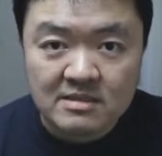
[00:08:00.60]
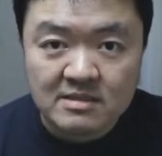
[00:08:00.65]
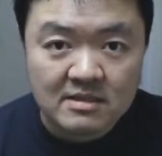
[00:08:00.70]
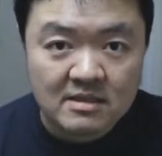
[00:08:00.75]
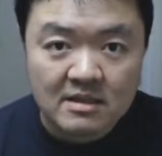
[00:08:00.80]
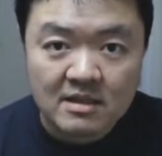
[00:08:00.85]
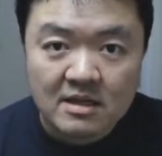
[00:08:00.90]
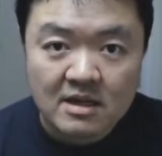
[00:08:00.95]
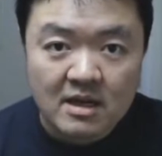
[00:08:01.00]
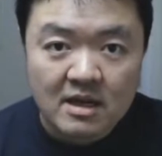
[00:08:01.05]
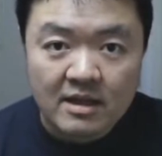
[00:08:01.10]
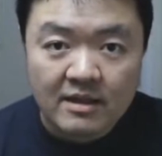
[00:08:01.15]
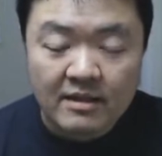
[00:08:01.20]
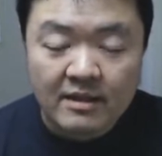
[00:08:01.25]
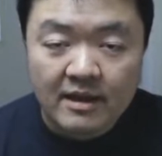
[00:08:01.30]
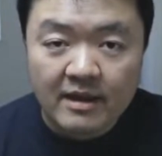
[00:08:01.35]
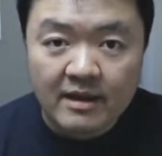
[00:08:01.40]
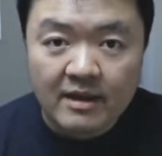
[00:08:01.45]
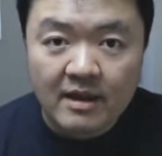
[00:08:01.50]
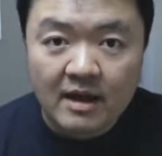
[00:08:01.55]
is
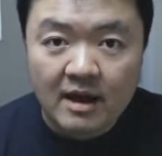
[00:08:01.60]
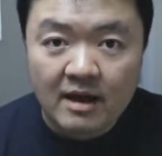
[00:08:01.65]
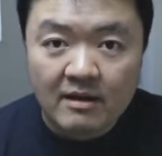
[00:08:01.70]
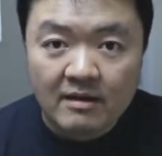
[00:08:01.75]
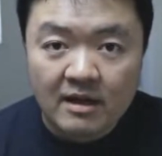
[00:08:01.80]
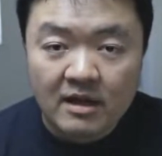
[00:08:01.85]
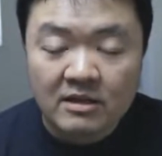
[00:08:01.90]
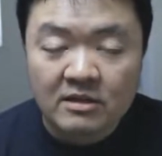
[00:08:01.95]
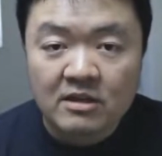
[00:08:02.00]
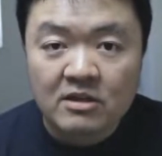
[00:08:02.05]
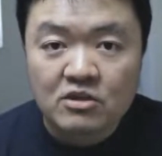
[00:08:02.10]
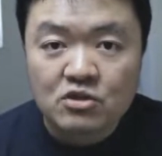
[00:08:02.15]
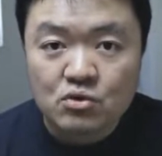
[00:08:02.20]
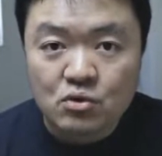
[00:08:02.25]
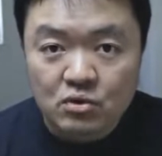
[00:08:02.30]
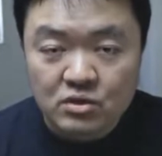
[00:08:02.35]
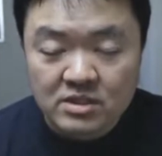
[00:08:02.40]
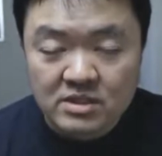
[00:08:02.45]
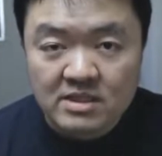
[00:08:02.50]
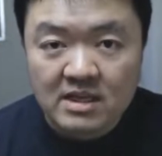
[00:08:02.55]
the
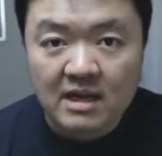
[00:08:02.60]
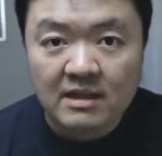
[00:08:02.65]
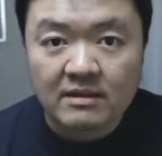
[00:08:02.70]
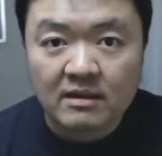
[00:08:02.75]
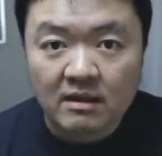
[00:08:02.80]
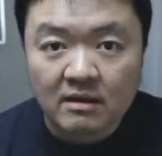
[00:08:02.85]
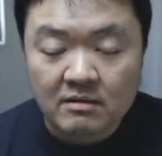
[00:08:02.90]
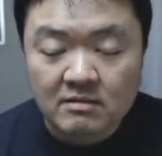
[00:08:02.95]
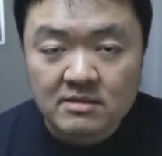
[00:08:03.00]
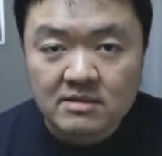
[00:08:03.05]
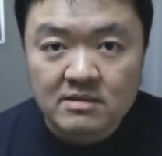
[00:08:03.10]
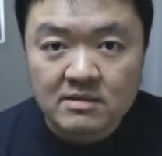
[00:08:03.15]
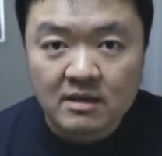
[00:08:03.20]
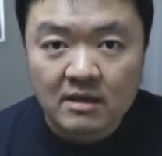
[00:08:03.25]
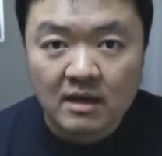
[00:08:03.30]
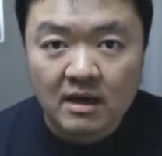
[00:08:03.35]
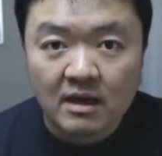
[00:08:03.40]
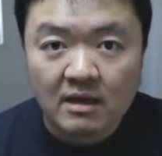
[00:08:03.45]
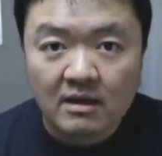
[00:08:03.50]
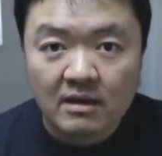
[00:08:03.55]
industrial
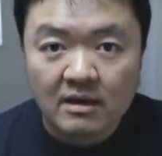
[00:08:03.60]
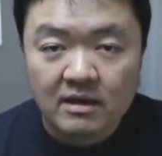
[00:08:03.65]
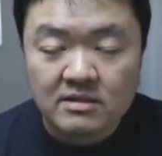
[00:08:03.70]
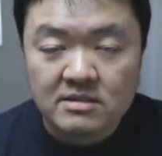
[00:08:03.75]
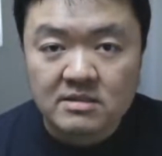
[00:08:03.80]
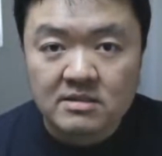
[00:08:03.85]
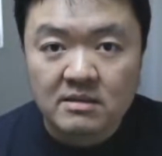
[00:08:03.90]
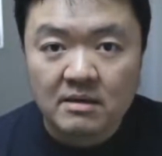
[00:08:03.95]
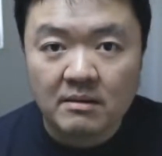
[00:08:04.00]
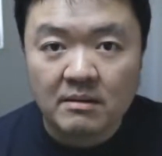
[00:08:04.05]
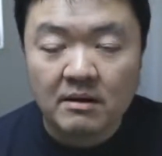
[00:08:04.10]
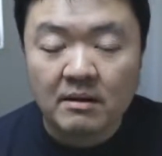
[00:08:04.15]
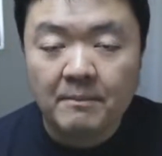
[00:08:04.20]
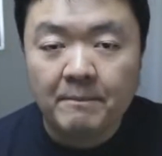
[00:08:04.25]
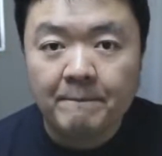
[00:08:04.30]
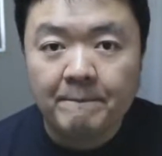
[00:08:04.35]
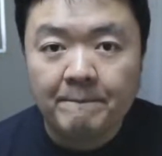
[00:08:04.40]
standards. It's